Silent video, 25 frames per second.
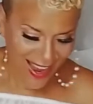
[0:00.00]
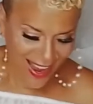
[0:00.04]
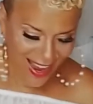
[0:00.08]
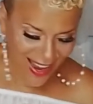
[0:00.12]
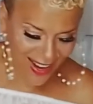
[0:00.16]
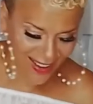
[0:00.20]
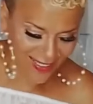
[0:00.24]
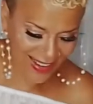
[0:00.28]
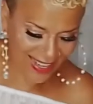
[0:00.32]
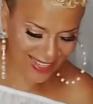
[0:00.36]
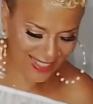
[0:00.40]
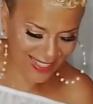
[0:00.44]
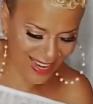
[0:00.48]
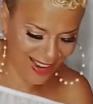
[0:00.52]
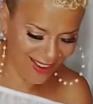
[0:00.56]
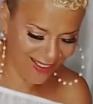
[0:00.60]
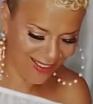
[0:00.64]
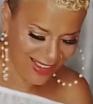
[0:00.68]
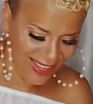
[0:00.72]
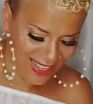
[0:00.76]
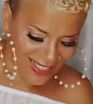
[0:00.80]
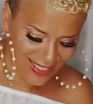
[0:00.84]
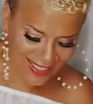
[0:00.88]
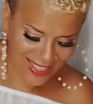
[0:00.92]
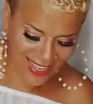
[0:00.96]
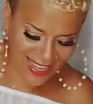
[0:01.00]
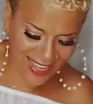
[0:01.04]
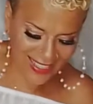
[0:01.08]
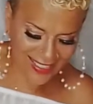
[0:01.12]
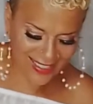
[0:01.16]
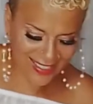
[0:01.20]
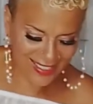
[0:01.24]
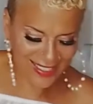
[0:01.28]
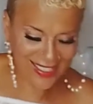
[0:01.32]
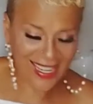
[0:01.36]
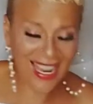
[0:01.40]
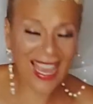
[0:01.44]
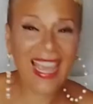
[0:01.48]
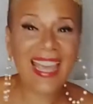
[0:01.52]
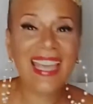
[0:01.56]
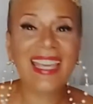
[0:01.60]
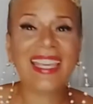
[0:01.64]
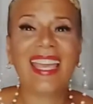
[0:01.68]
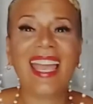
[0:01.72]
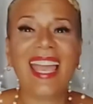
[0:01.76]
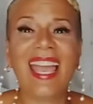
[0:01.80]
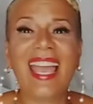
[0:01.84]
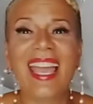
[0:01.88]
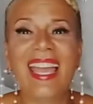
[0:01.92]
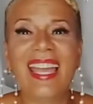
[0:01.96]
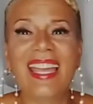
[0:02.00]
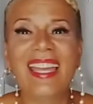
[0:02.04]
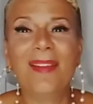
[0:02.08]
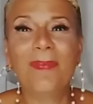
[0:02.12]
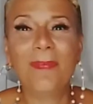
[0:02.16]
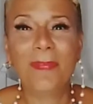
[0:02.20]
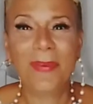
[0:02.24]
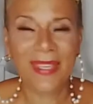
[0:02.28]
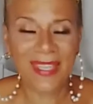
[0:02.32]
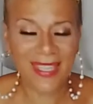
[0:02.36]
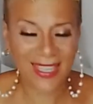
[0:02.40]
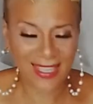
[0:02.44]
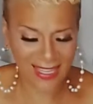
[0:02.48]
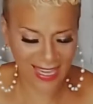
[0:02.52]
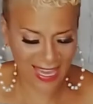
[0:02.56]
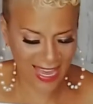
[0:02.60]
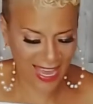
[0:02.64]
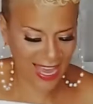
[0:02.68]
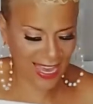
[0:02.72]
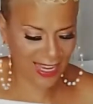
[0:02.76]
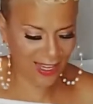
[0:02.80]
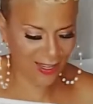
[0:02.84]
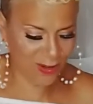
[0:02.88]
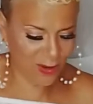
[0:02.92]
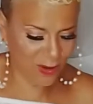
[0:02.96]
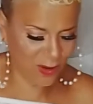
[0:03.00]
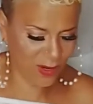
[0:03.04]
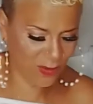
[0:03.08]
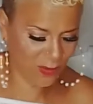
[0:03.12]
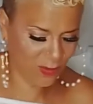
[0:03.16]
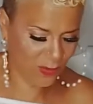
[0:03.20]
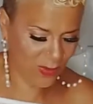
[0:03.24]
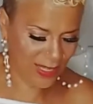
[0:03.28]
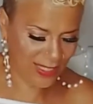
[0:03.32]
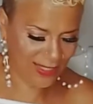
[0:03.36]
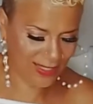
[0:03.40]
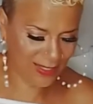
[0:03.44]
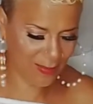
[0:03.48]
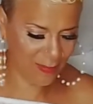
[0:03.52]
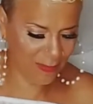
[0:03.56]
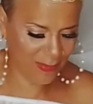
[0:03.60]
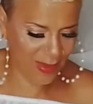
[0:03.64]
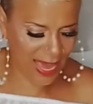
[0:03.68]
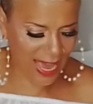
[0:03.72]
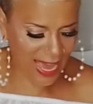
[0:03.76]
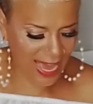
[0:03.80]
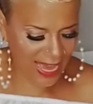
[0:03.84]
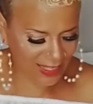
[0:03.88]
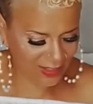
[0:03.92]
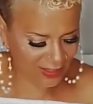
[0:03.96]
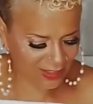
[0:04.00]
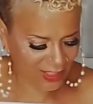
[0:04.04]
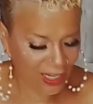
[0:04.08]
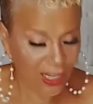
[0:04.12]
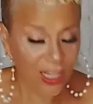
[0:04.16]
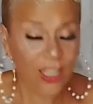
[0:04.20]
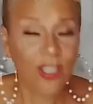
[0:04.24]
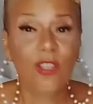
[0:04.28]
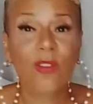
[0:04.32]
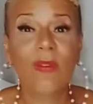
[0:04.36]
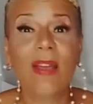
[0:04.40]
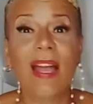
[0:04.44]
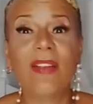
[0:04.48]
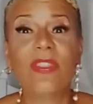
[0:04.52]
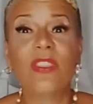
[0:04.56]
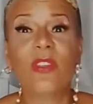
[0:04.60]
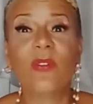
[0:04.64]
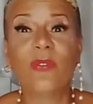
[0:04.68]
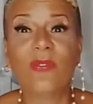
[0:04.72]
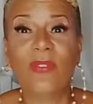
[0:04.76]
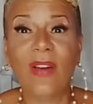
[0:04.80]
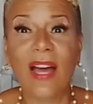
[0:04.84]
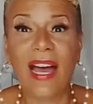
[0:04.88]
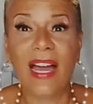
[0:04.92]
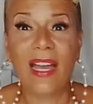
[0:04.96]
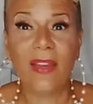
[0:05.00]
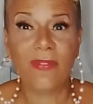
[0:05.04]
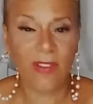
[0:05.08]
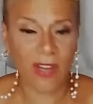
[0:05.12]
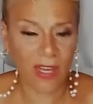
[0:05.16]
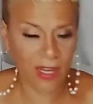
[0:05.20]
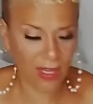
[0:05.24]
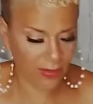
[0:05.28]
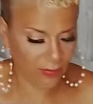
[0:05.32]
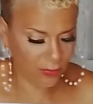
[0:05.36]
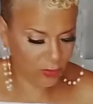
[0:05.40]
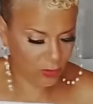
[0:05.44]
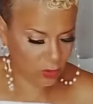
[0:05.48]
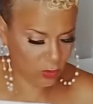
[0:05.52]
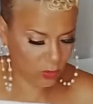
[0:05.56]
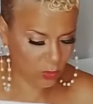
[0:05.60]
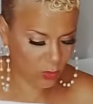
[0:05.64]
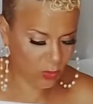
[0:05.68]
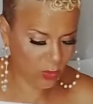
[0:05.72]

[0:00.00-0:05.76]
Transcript: All right, now let's take a peek at your recent past. You have the 5 of